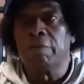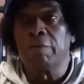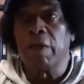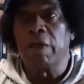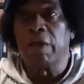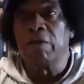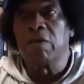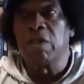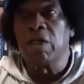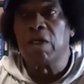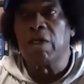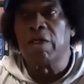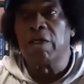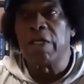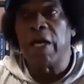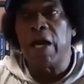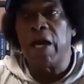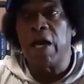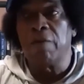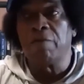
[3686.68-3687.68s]
and
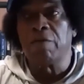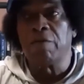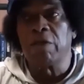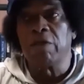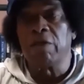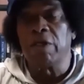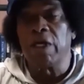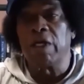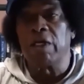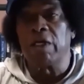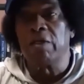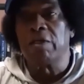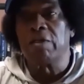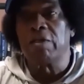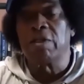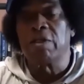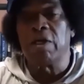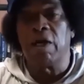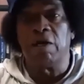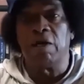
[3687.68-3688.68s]
having a
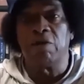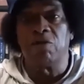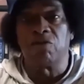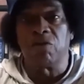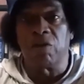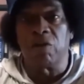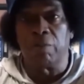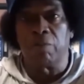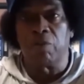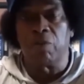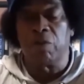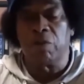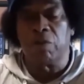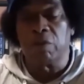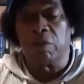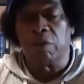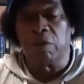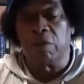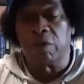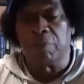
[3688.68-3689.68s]

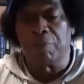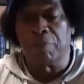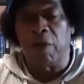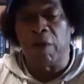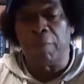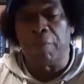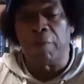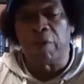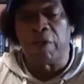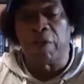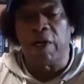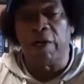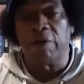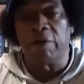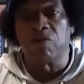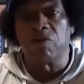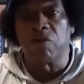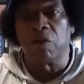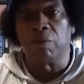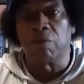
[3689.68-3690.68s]
proper
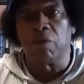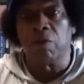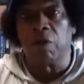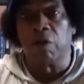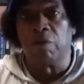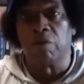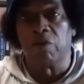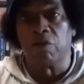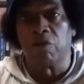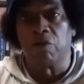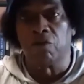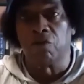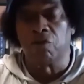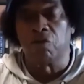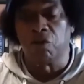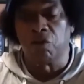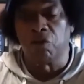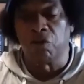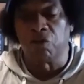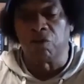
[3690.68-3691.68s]
concept of those
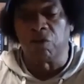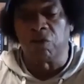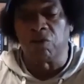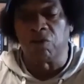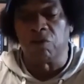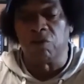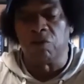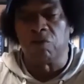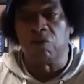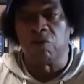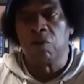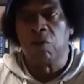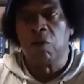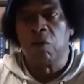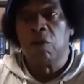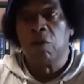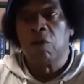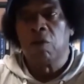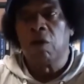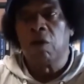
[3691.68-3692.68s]
jurisdictions
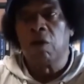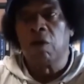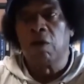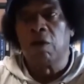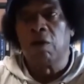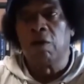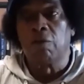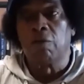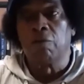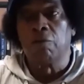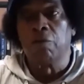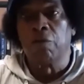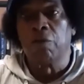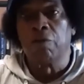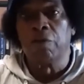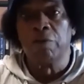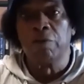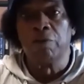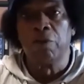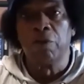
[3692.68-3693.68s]

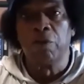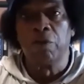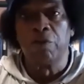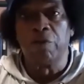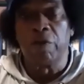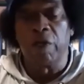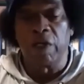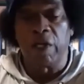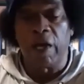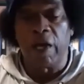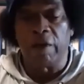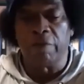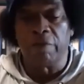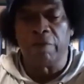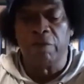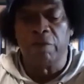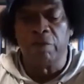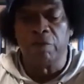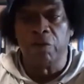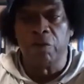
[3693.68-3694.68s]
will remove a lot of
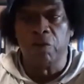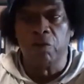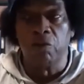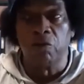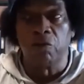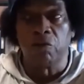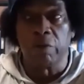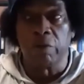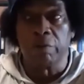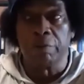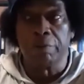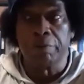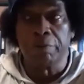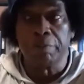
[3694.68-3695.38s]
confusion